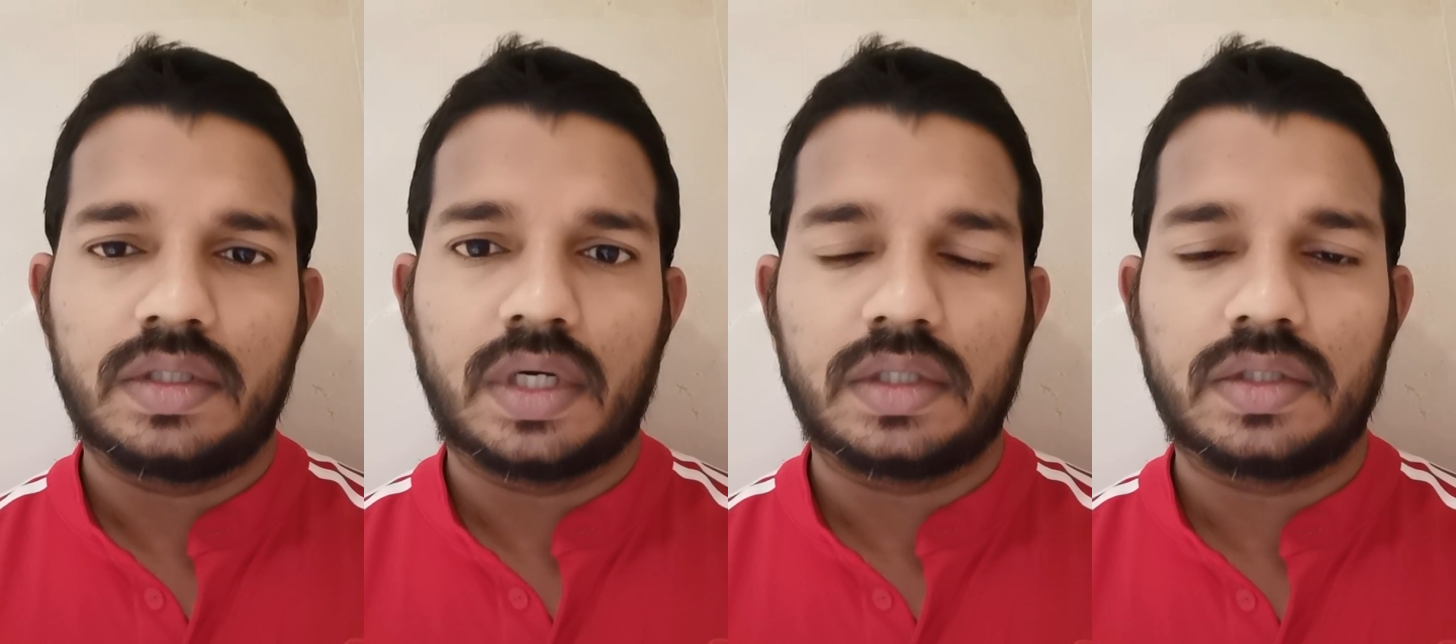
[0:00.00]

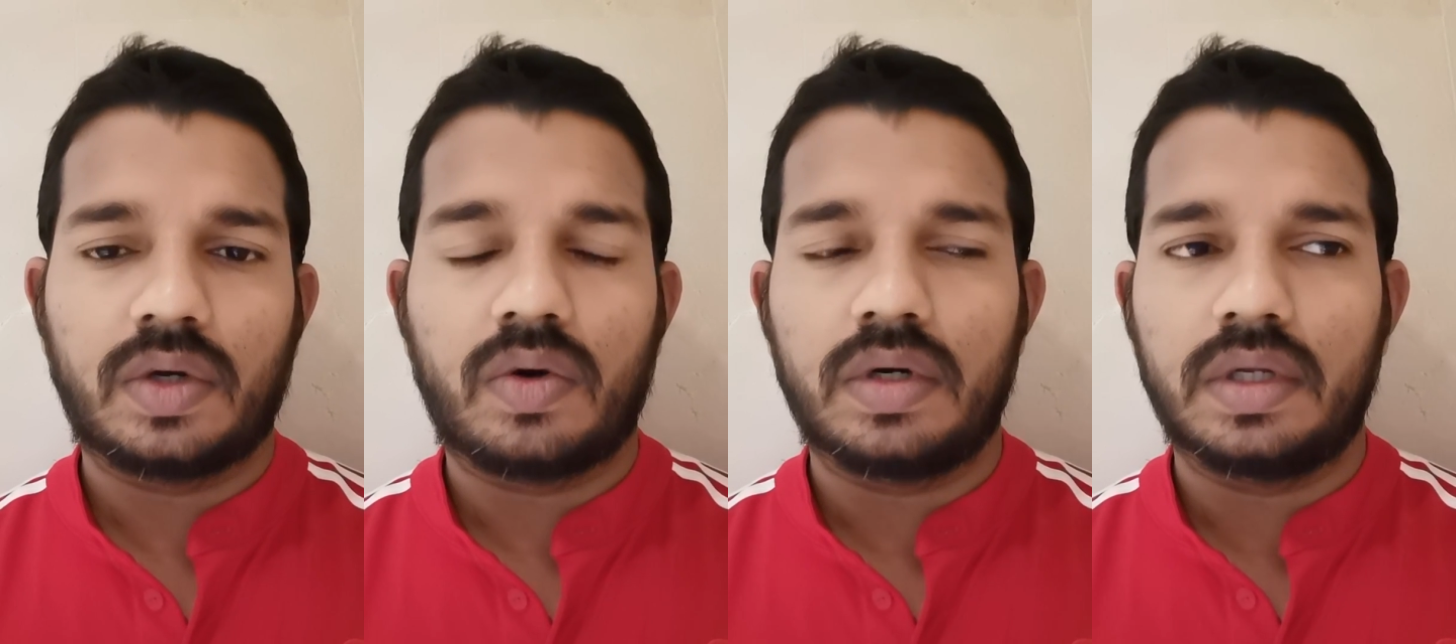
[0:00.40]
charge is
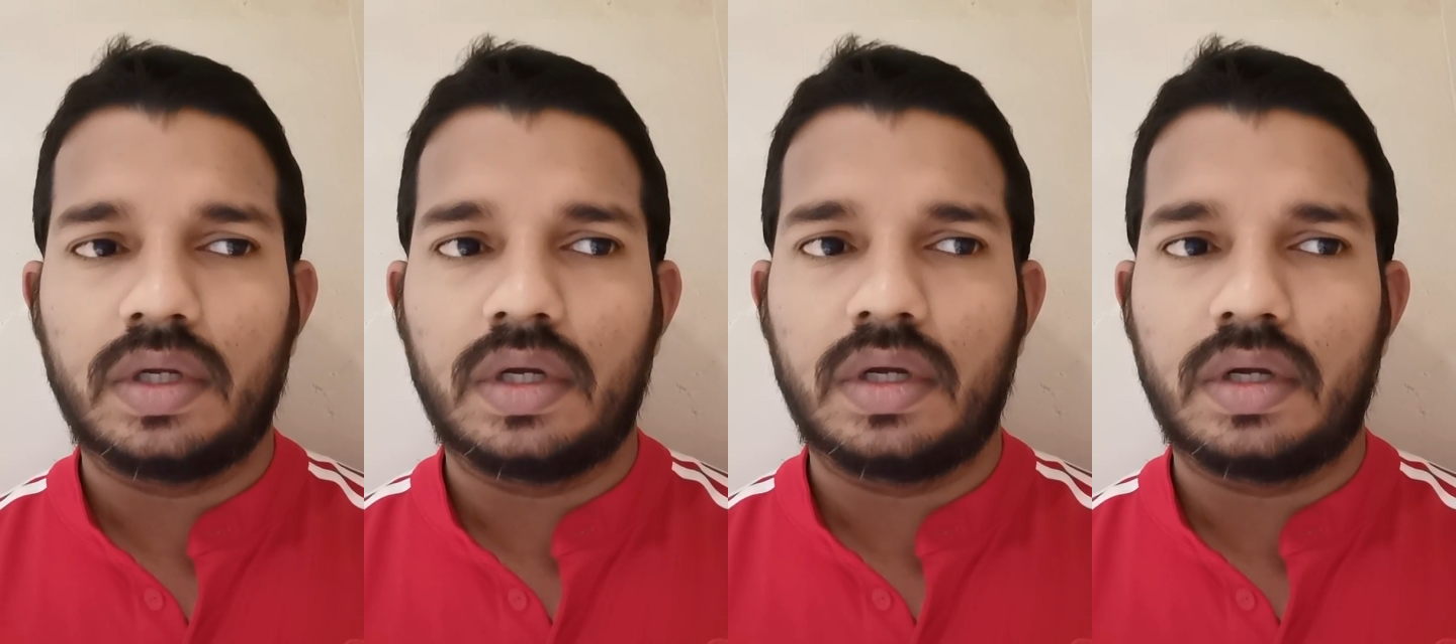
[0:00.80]
around
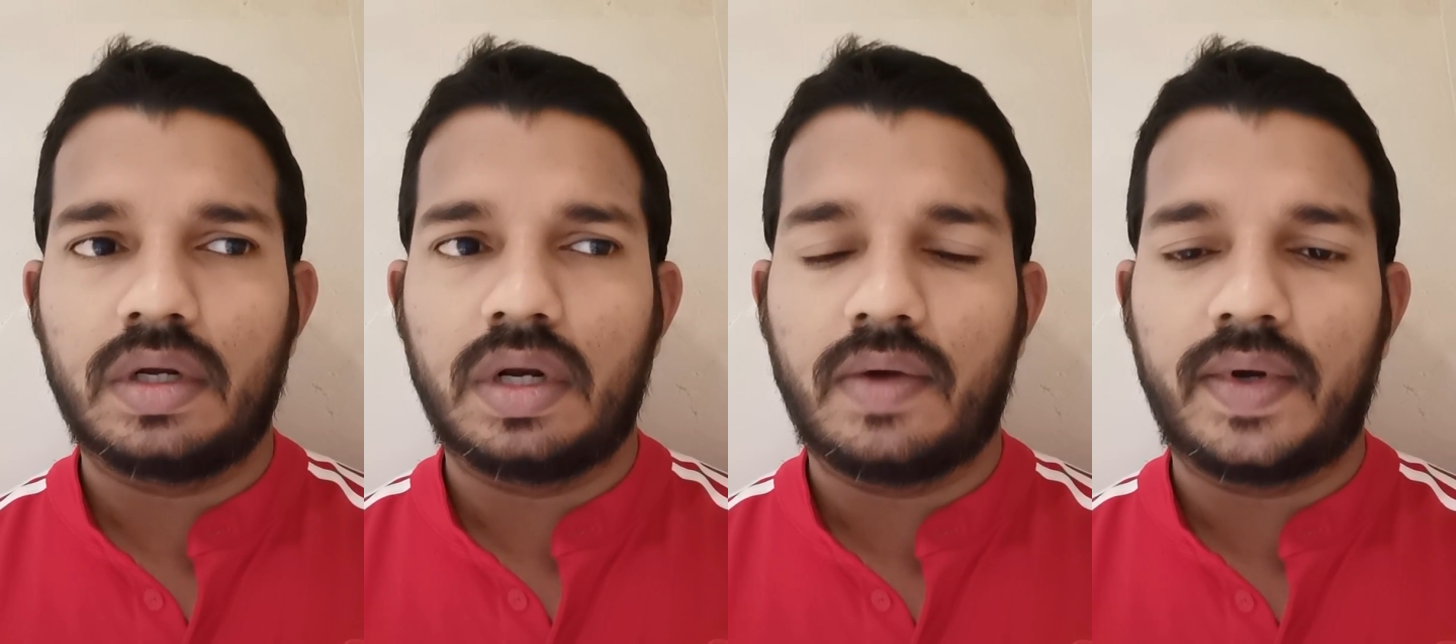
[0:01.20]

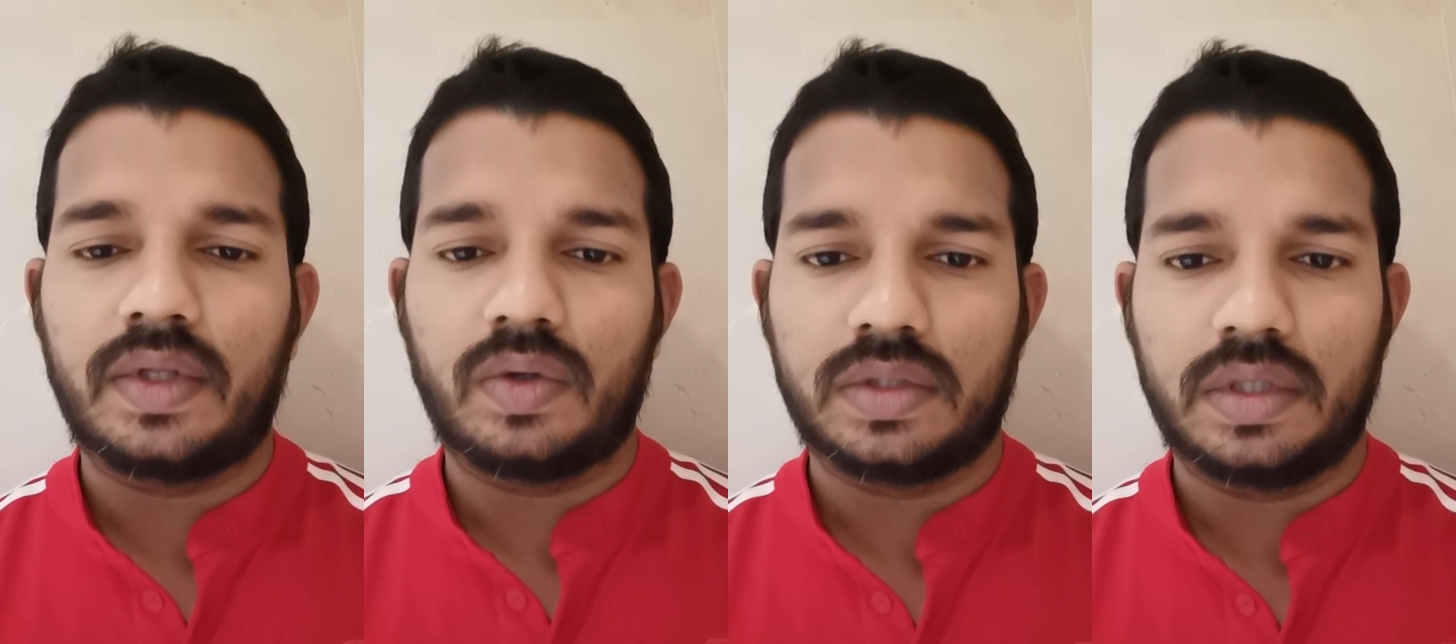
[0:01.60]

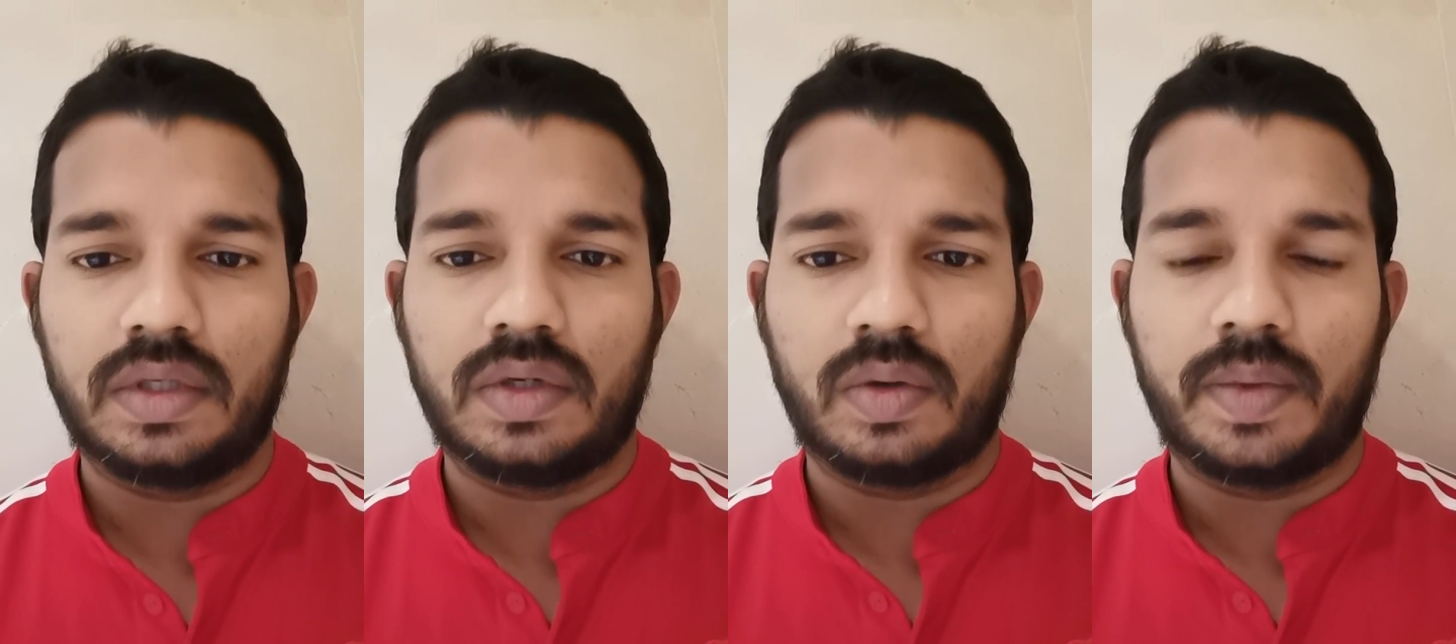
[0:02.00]
11,000
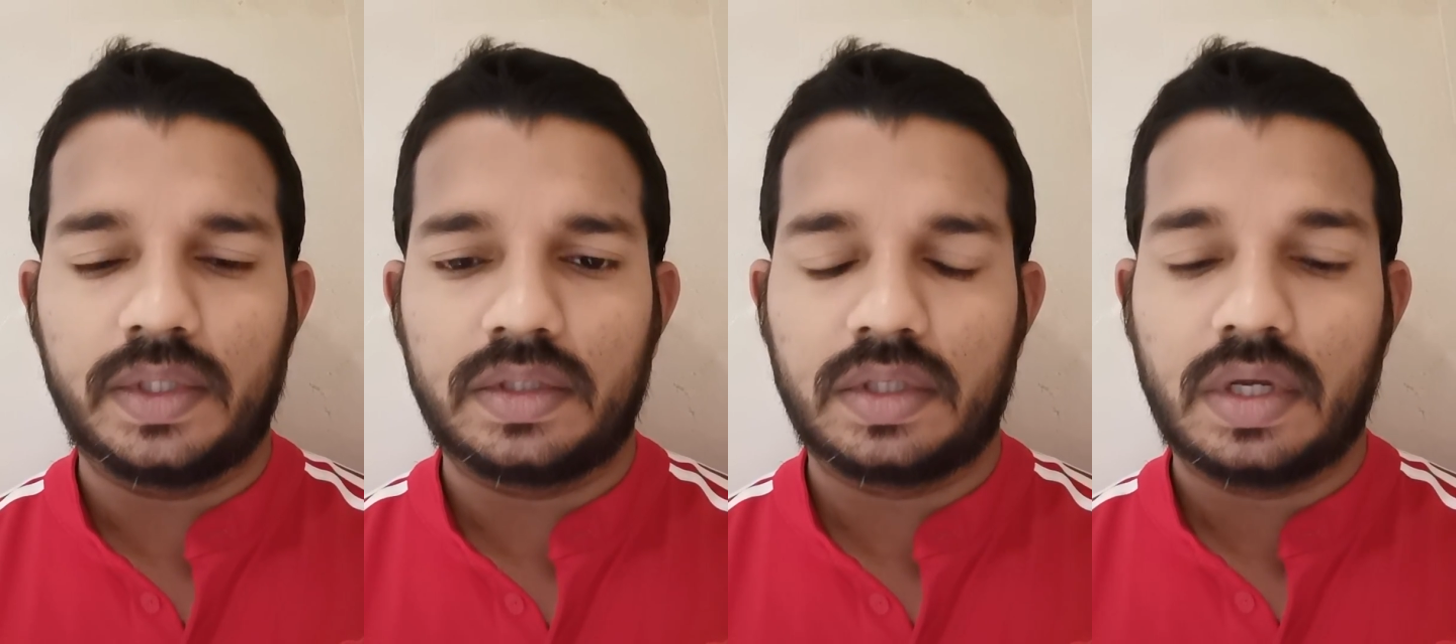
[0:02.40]
Indian
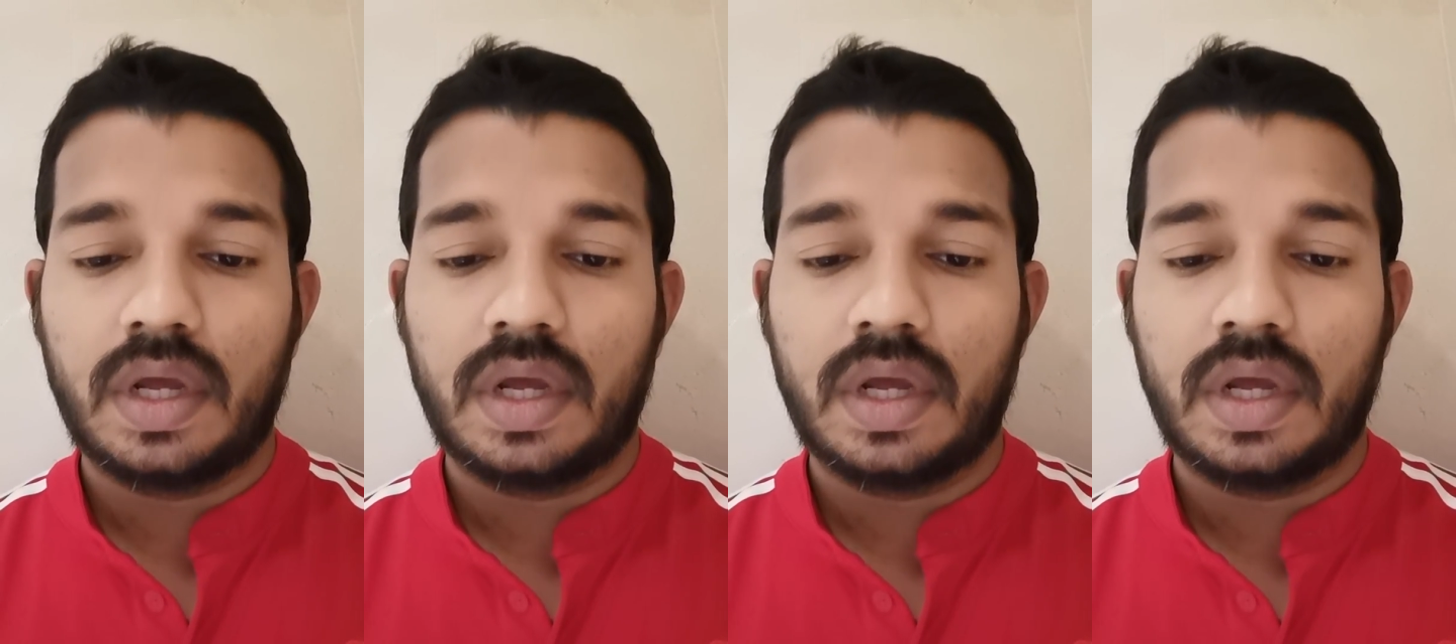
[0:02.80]
rupees.